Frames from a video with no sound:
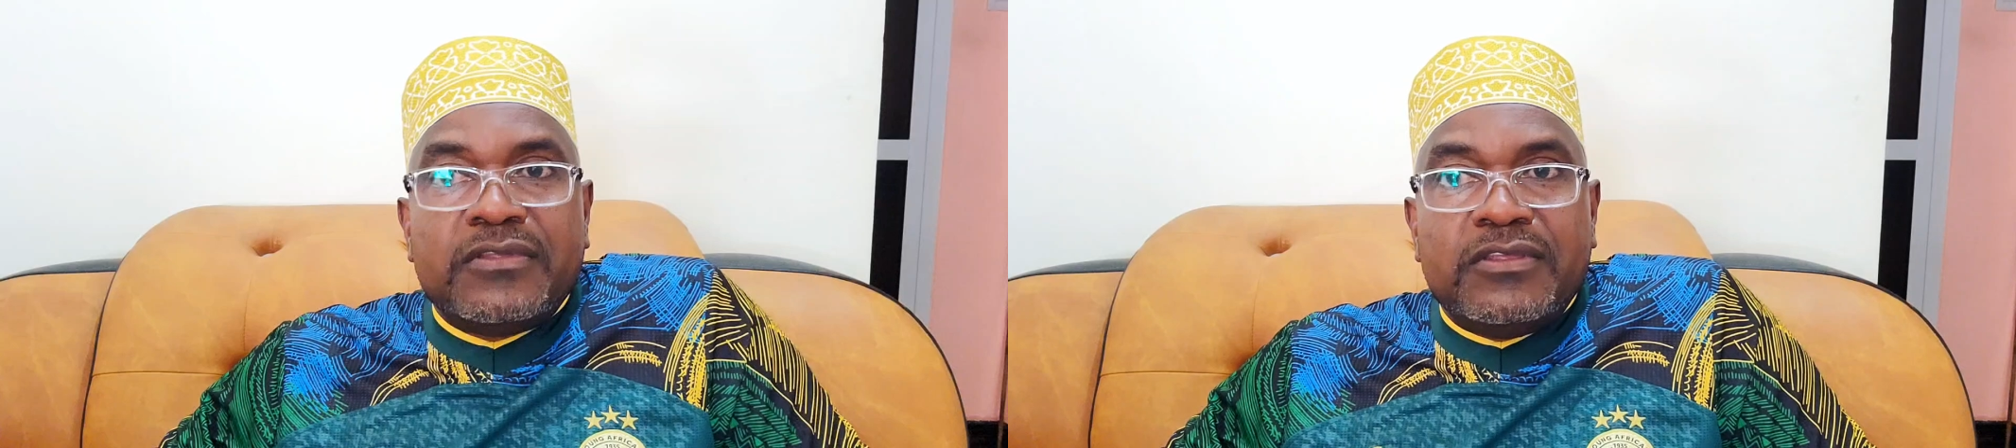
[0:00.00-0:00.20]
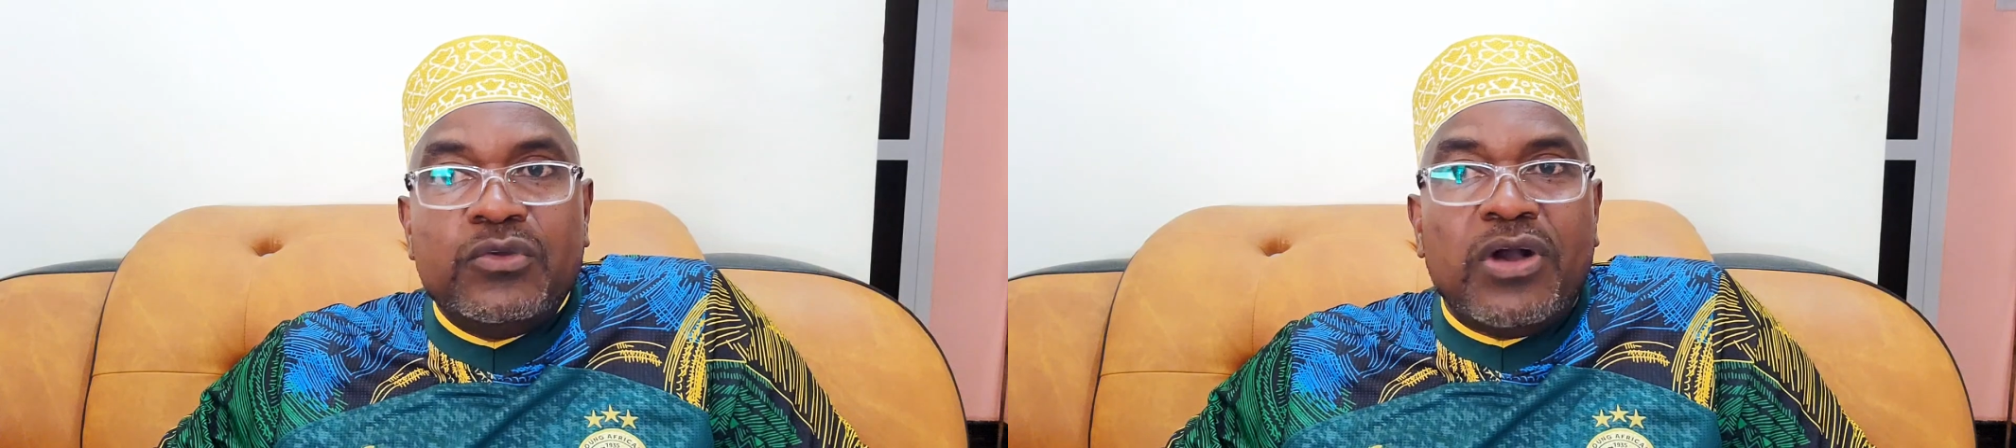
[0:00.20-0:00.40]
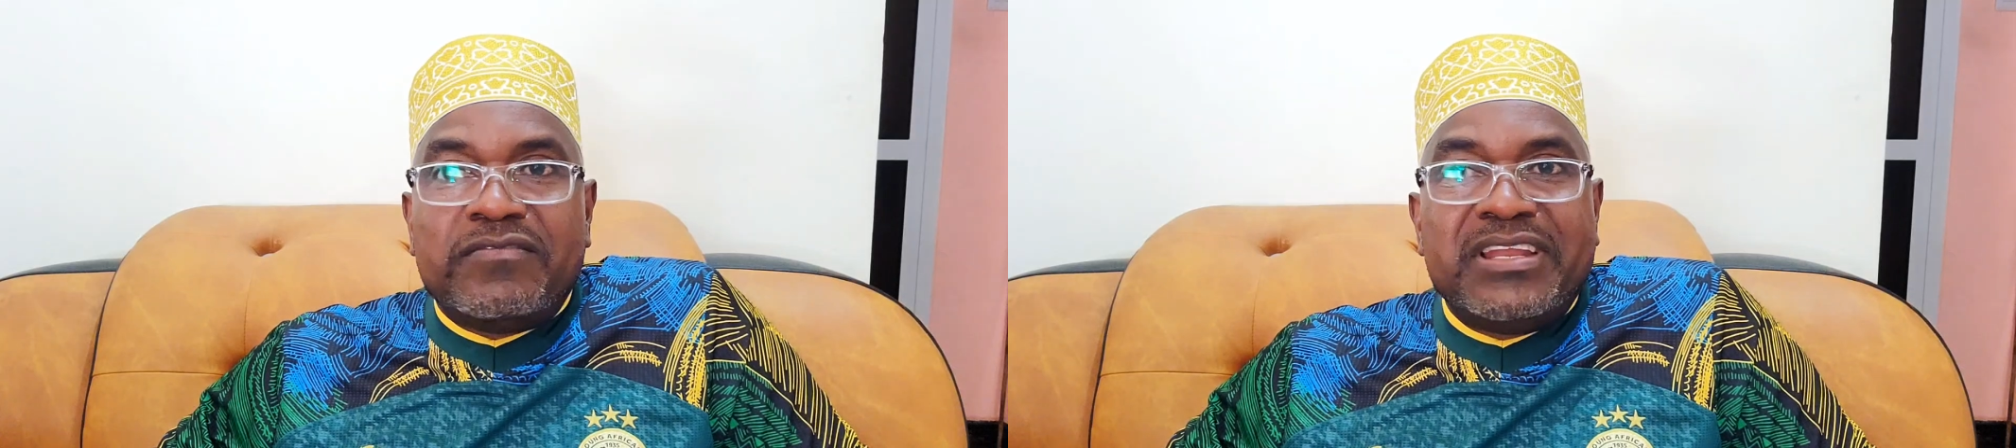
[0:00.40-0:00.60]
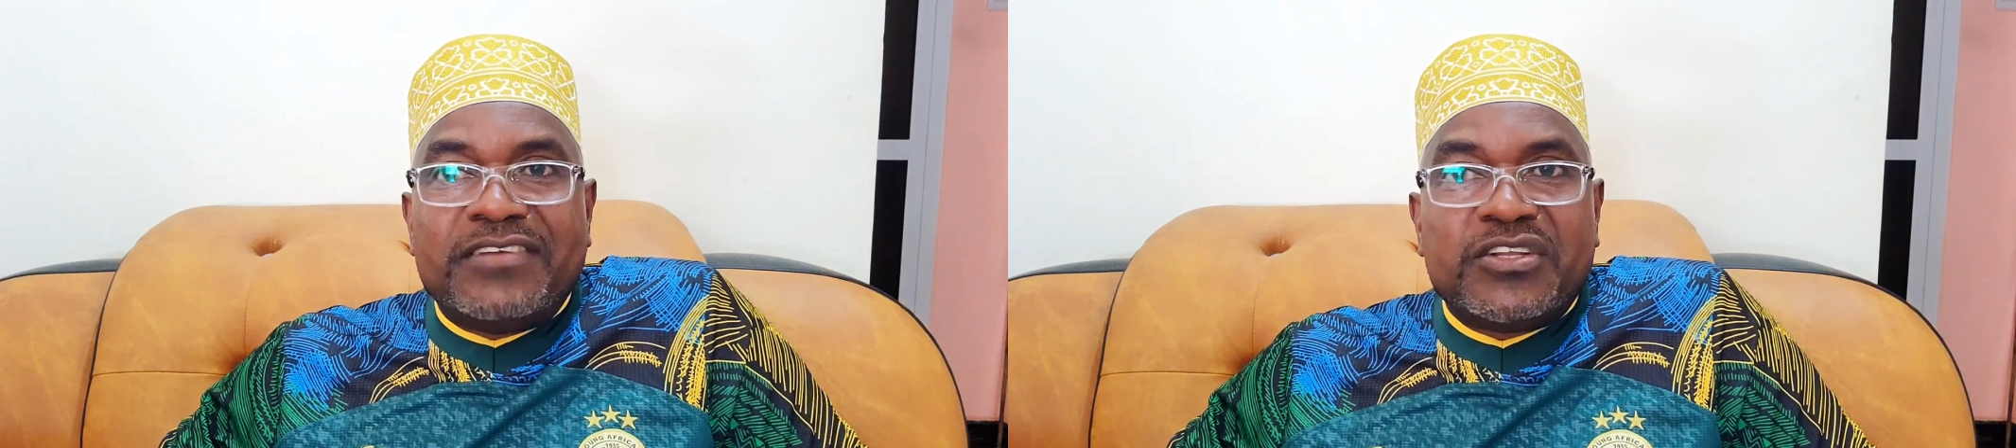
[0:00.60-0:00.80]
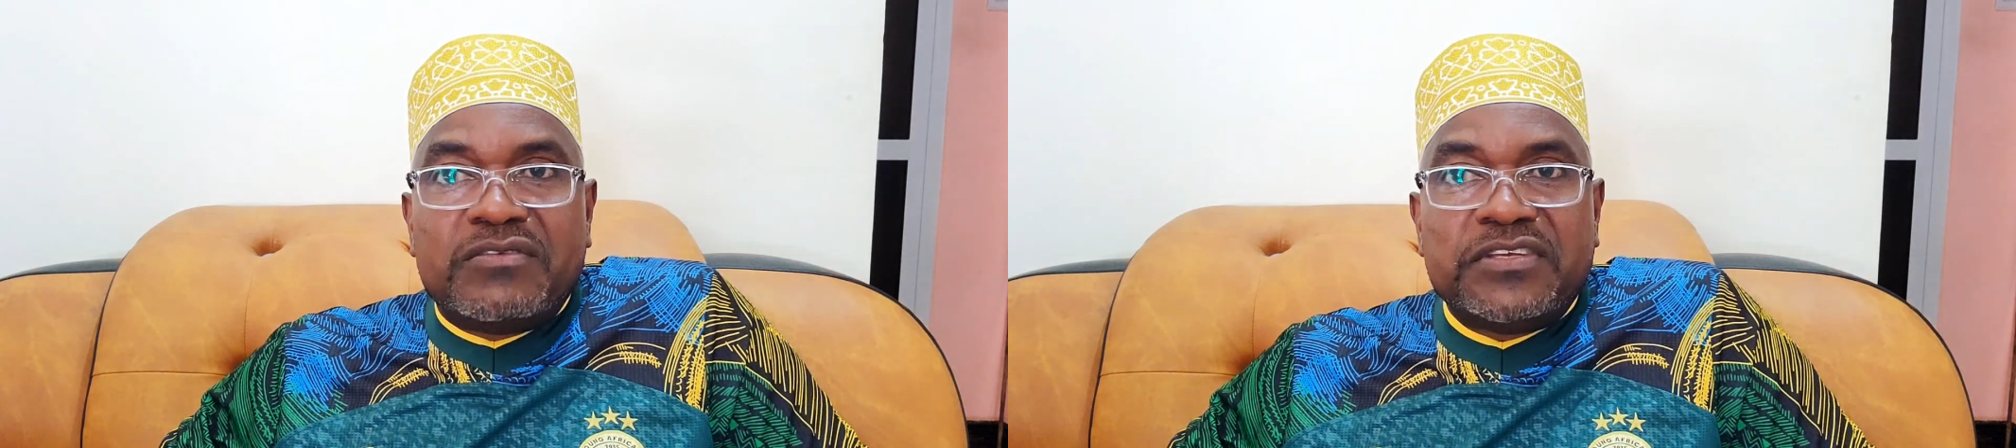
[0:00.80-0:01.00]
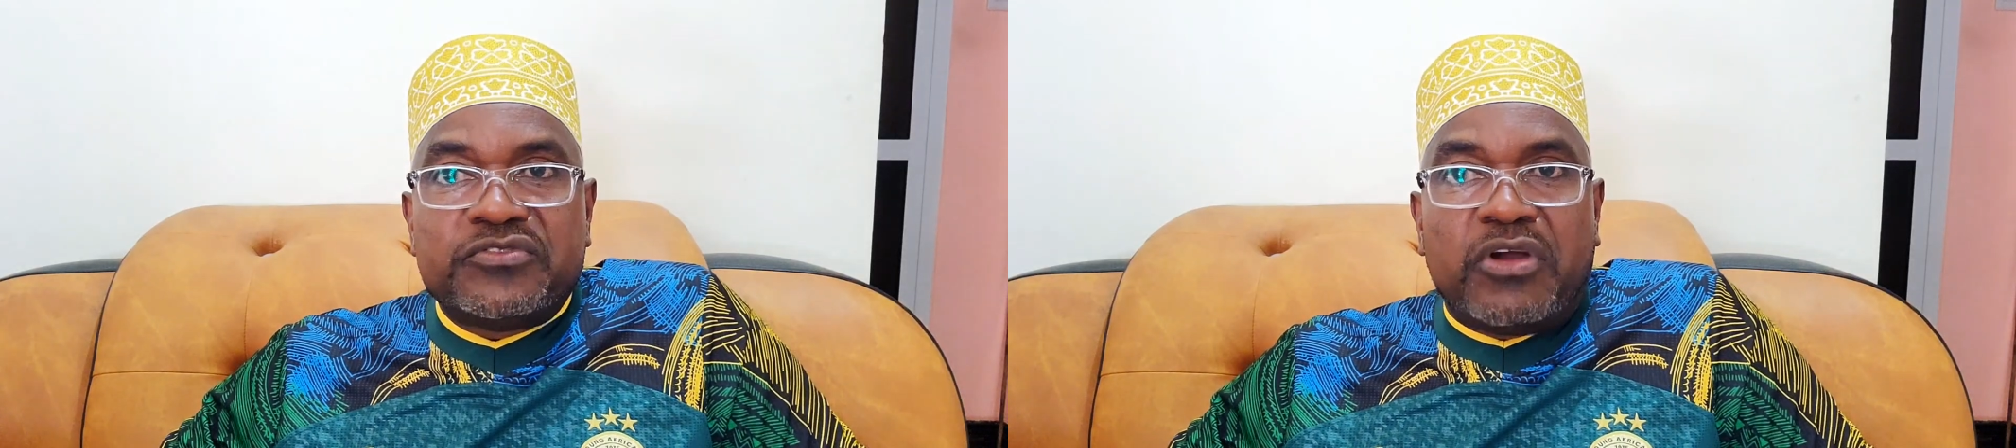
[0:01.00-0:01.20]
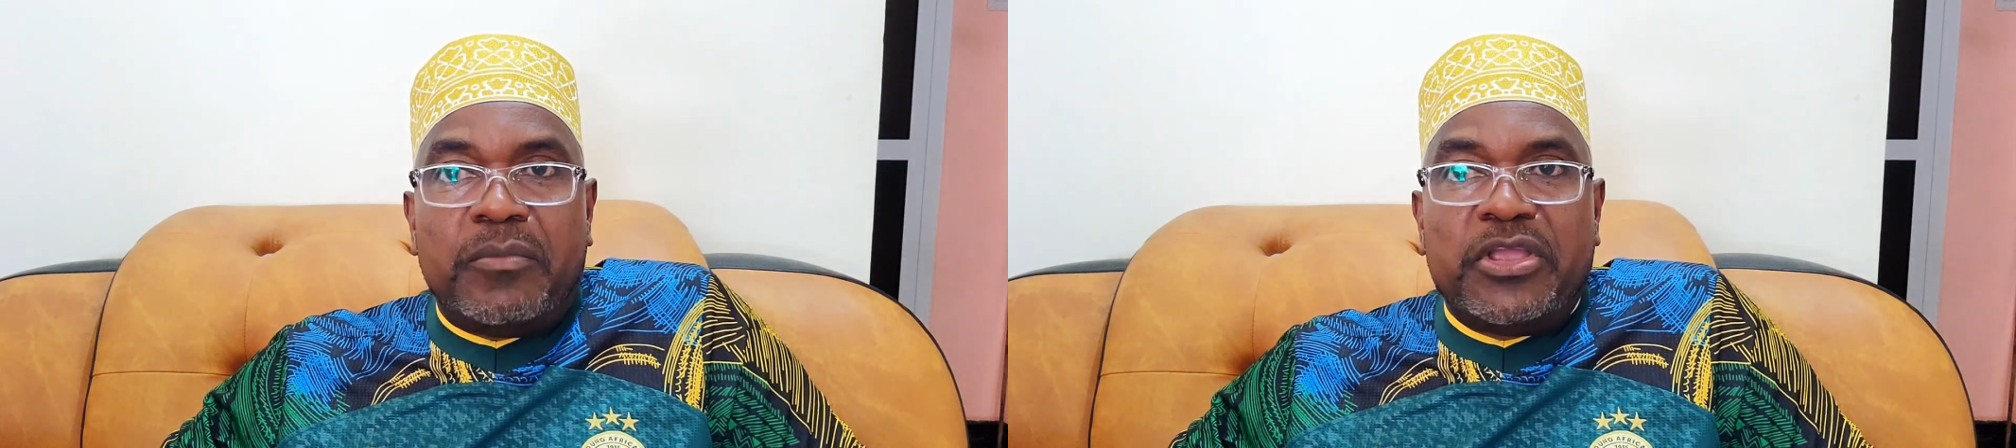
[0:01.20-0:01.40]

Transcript: You have never done fish farming.